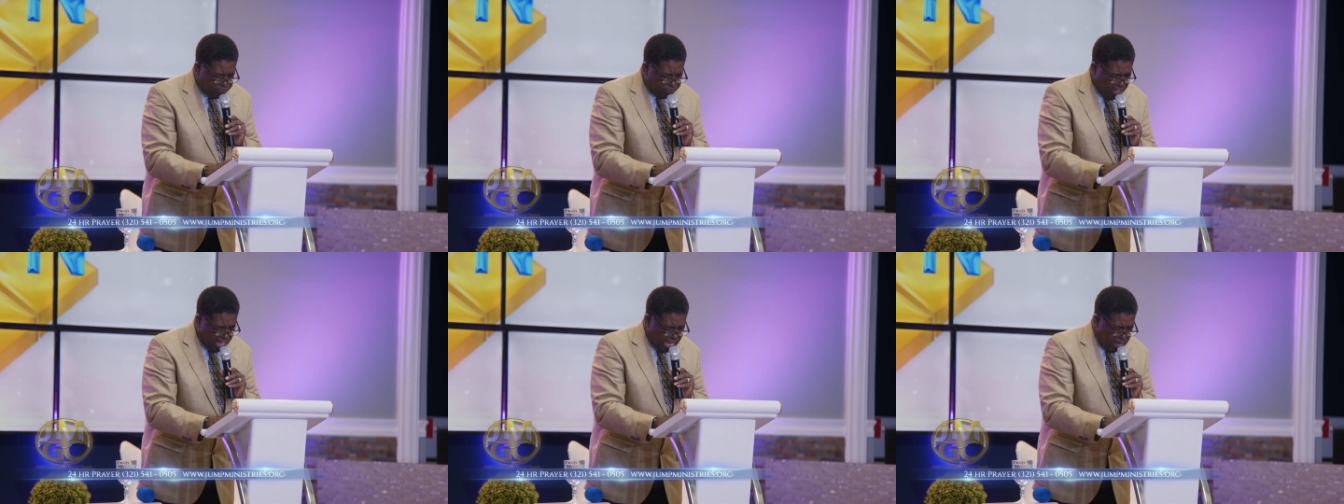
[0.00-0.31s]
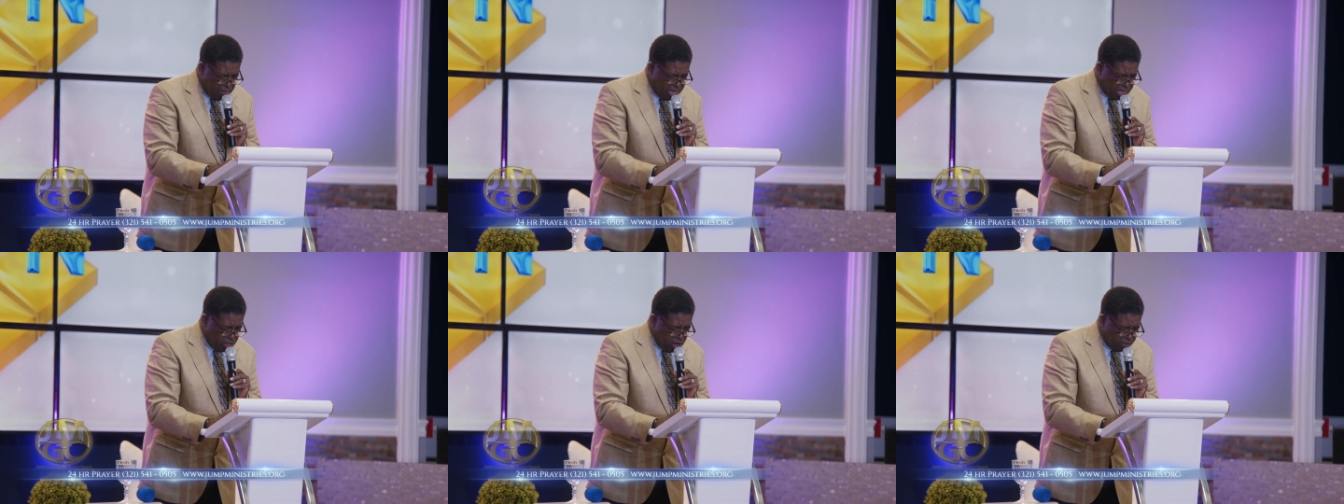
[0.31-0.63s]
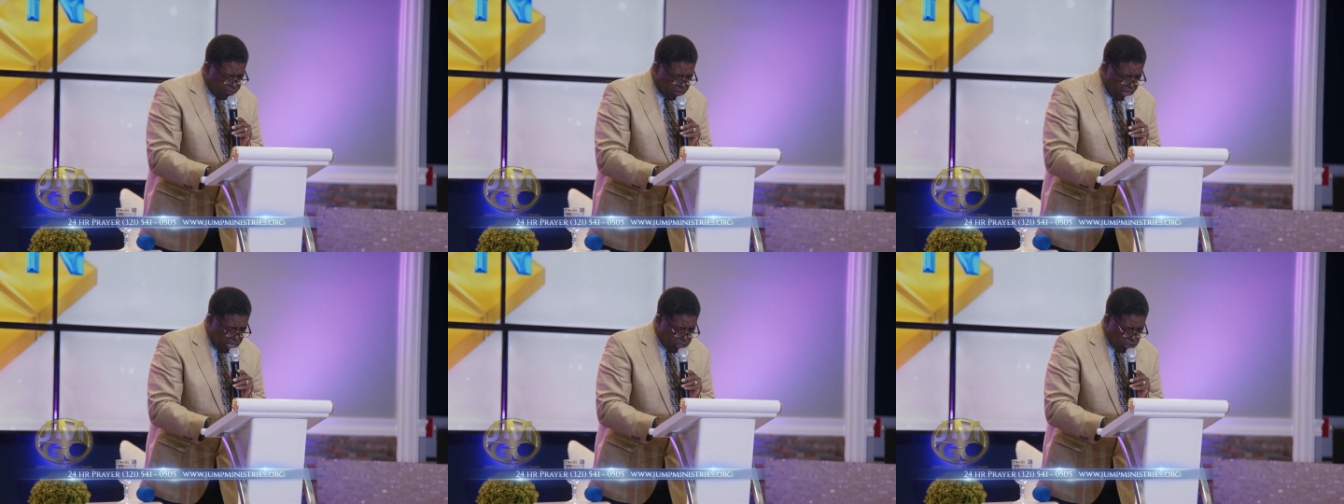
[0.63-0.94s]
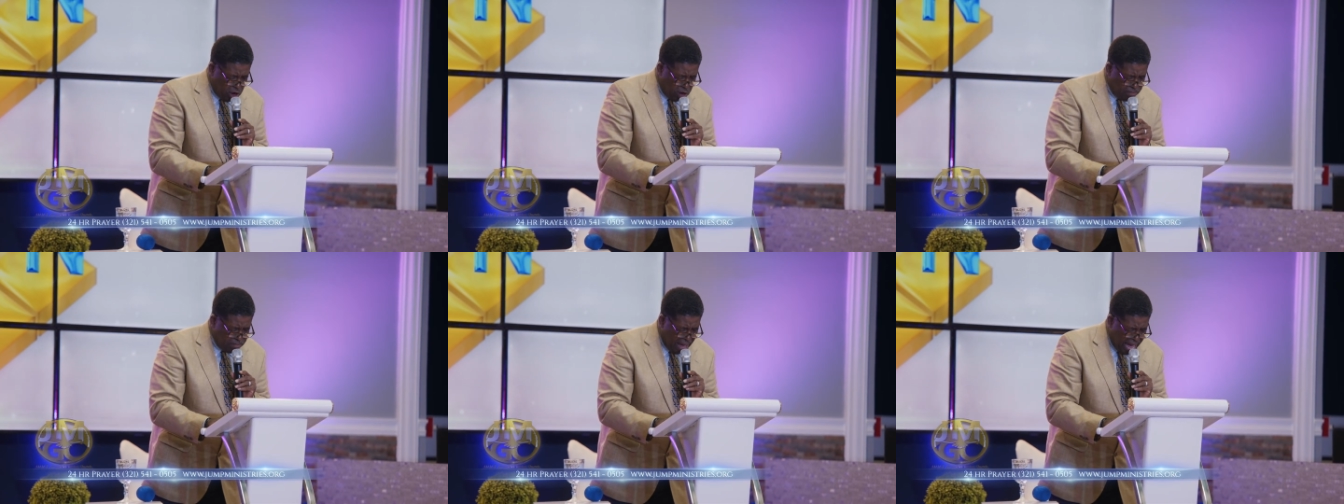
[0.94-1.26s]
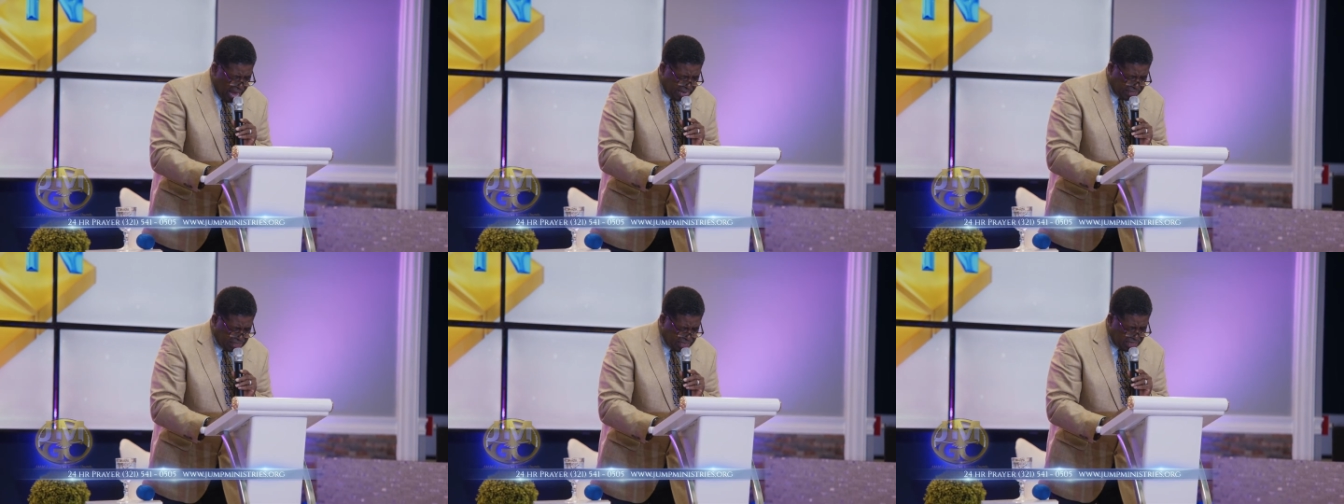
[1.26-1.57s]
a theme in your, in your
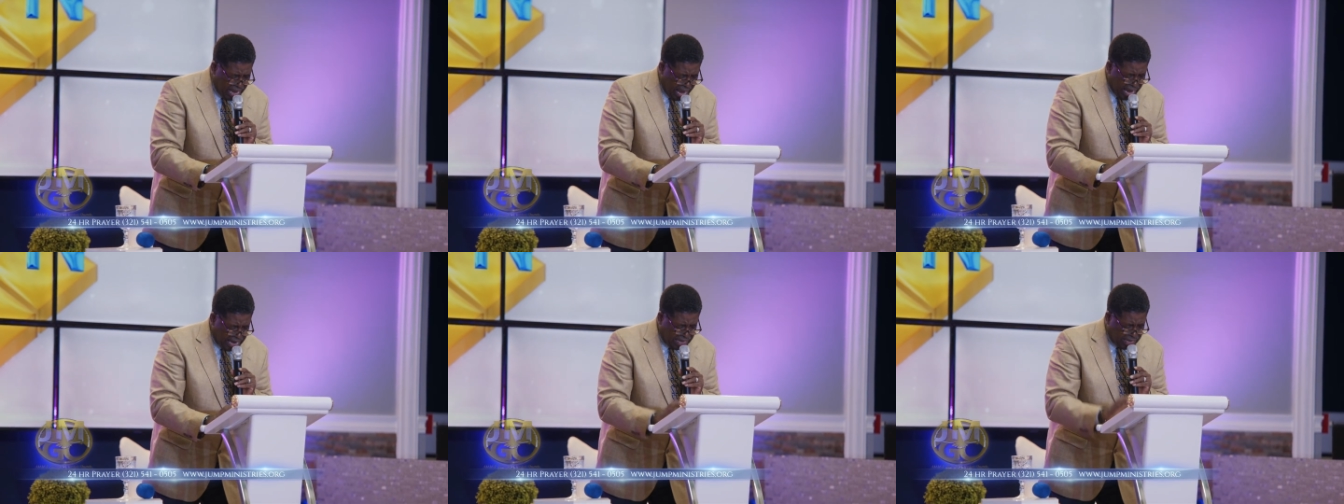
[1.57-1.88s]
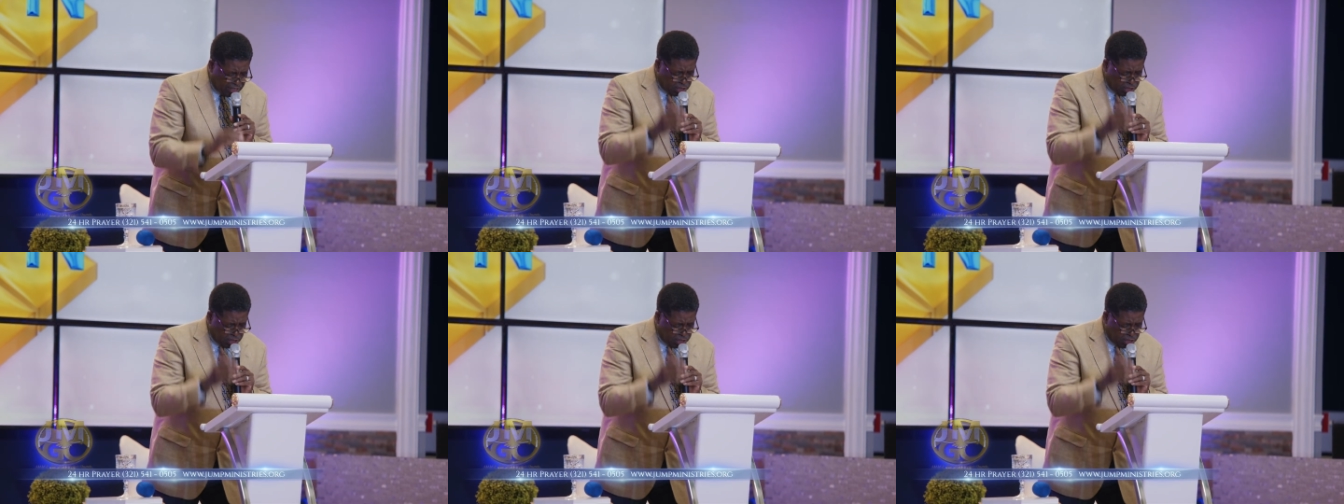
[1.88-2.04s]
mind tonight